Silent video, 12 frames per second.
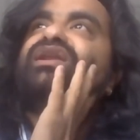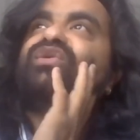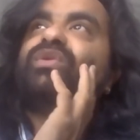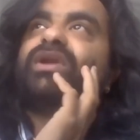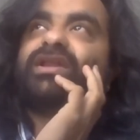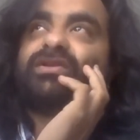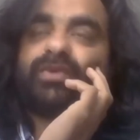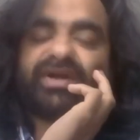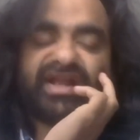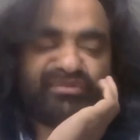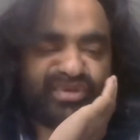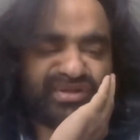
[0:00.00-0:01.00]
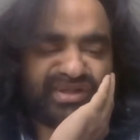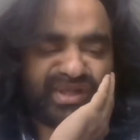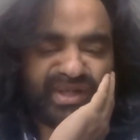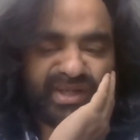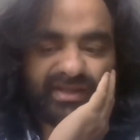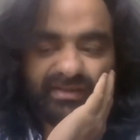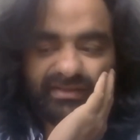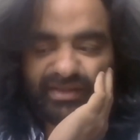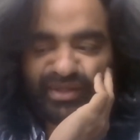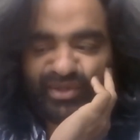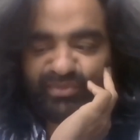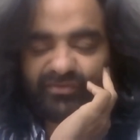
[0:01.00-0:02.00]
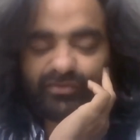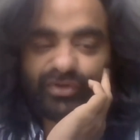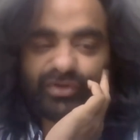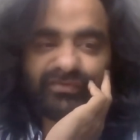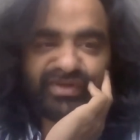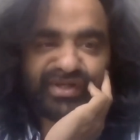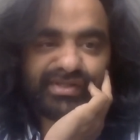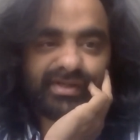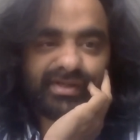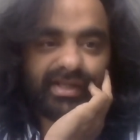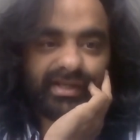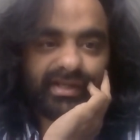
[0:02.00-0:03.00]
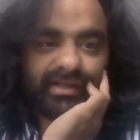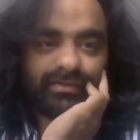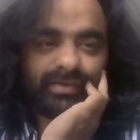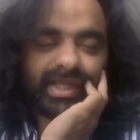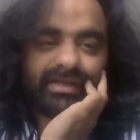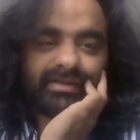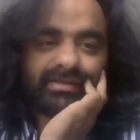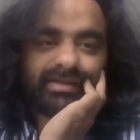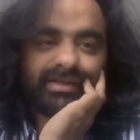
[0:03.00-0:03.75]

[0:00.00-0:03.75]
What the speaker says: nowadays what happens in India, you know, before you finish your degree, you get